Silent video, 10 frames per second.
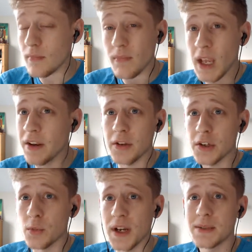Another
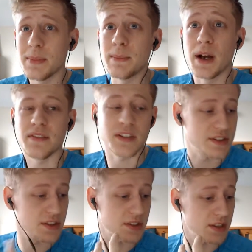good way to be mindful
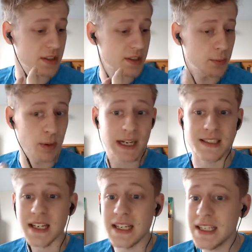is just to
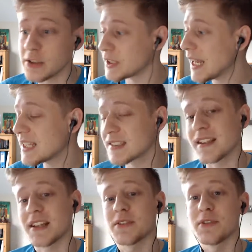practice cleaning your
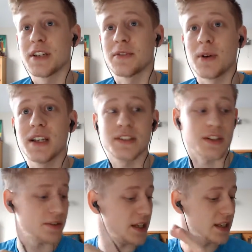desk. That's a really good way.
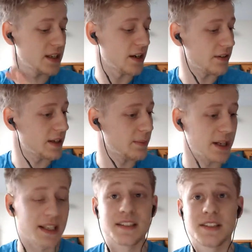So currently
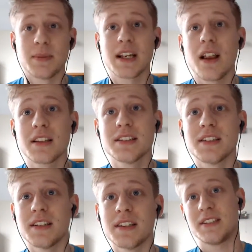my desk is a bit cluttered
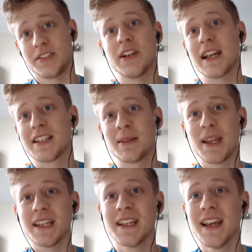and it's distracting
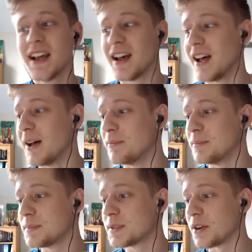me.
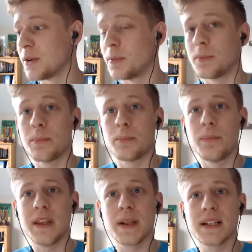So
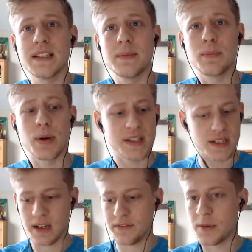the ability to be
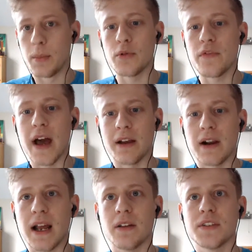present enough to move that
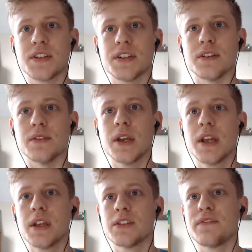around to
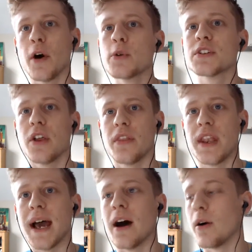focus on the
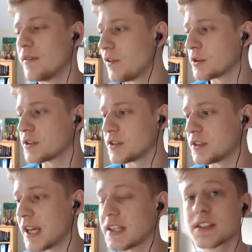now and focus on
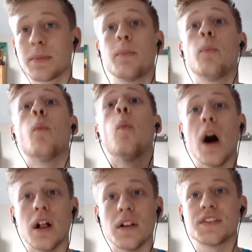your desk
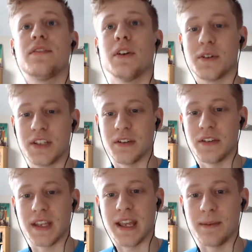whilst focusing
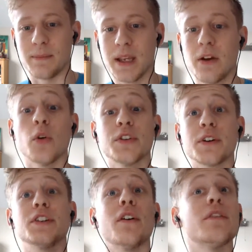on the game, or
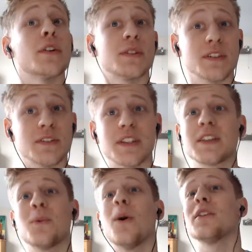sorry, not focusing on your
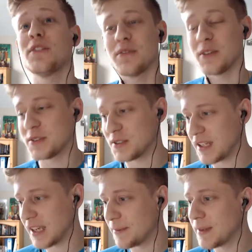desk while you can focus on
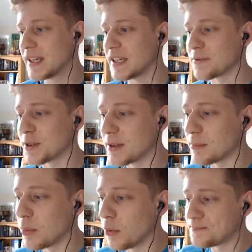the game, is really
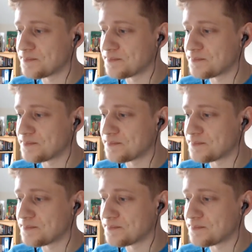important.